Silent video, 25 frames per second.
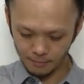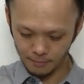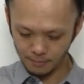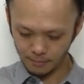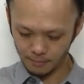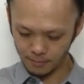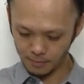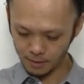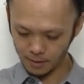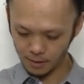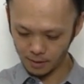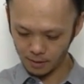
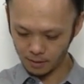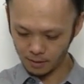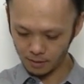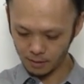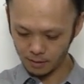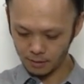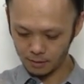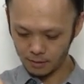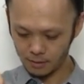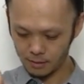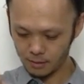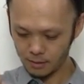
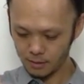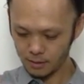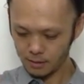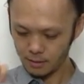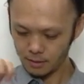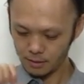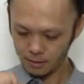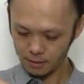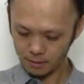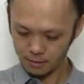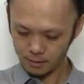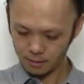
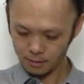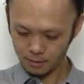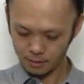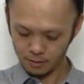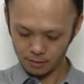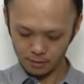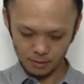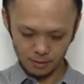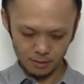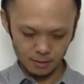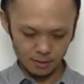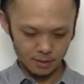
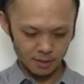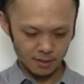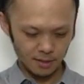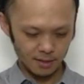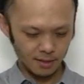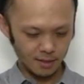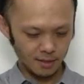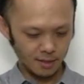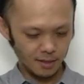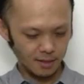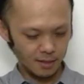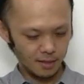
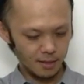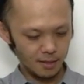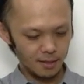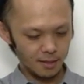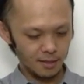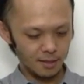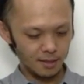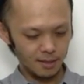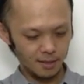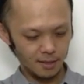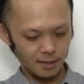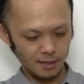
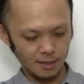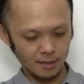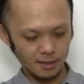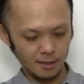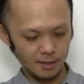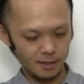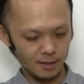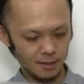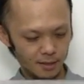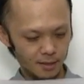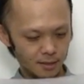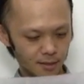
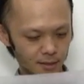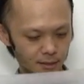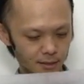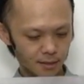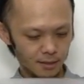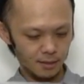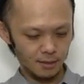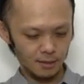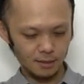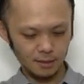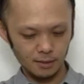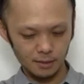
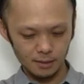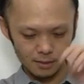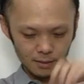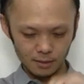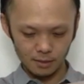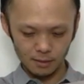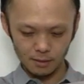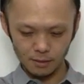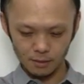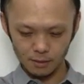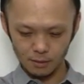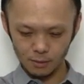
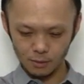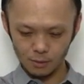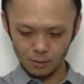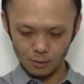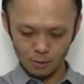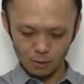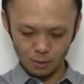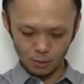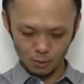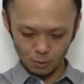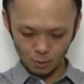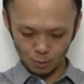
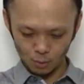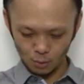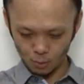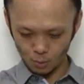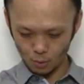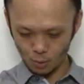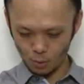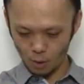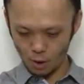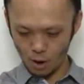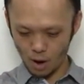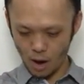
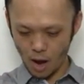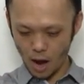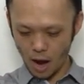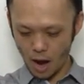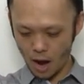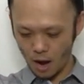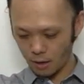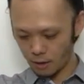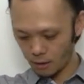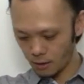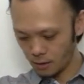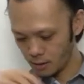
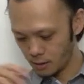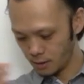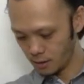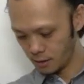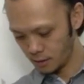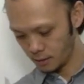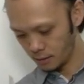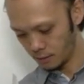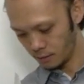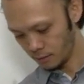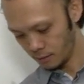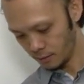
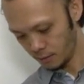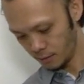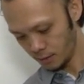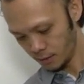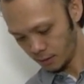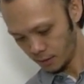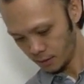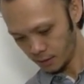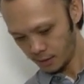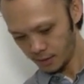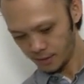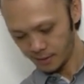
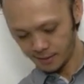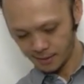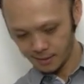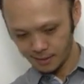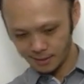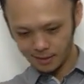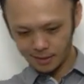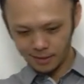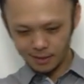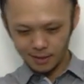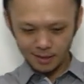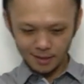
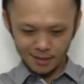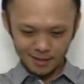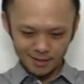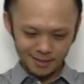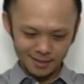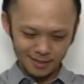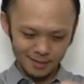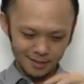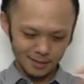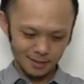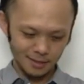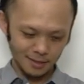(no one is talking)